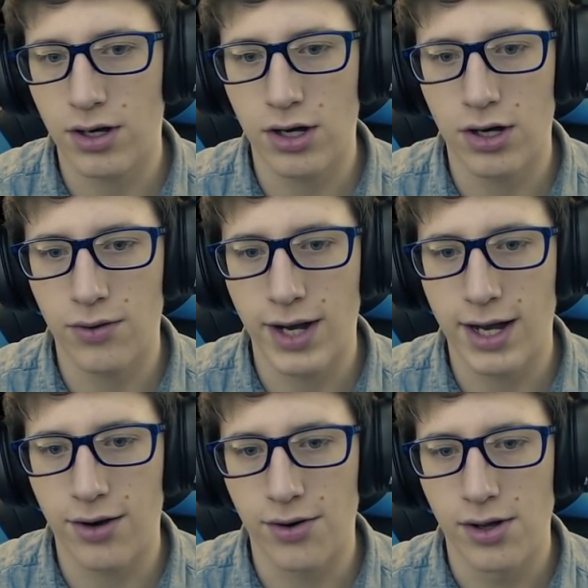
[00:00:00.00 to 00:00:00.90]
Oh
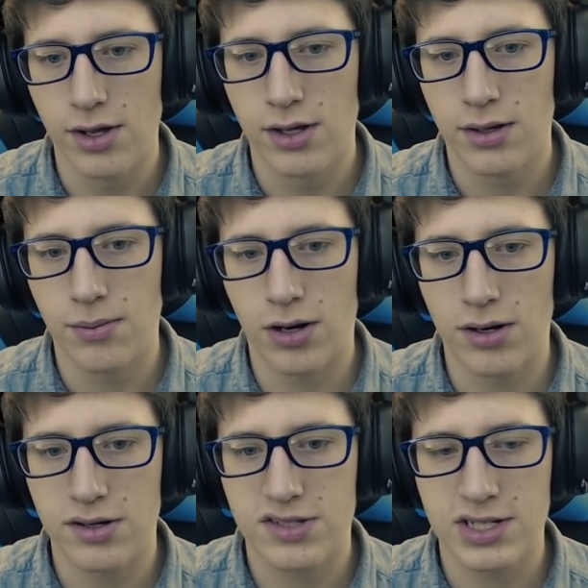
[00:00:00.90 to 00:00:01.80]
wow,
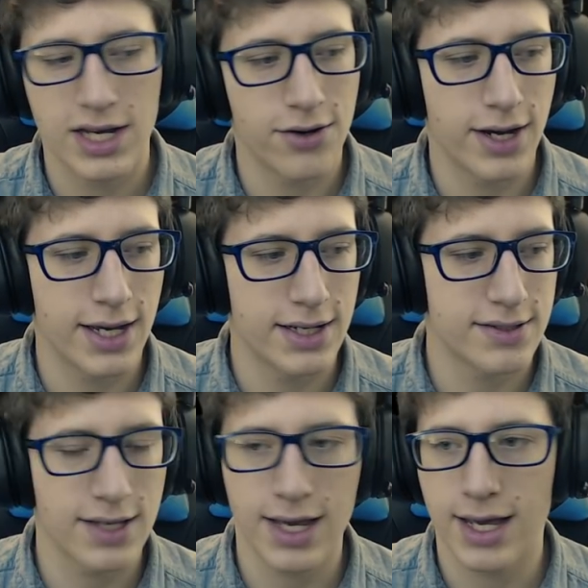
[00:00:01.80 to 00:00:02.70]
Mars now
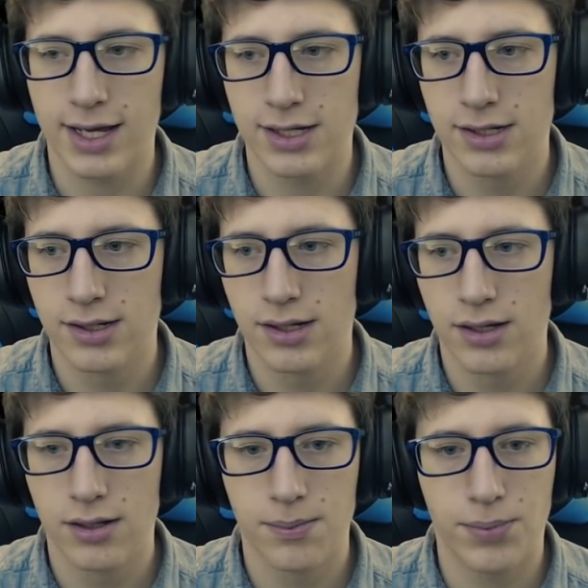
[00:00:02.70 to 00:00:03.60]
has a
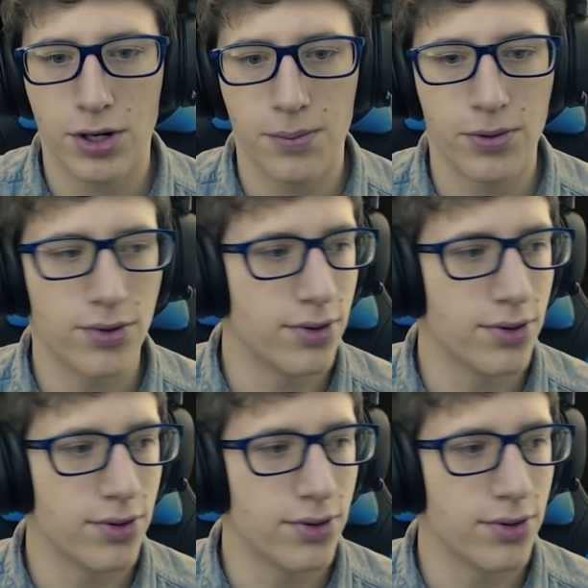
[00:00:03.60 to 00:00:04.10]
purple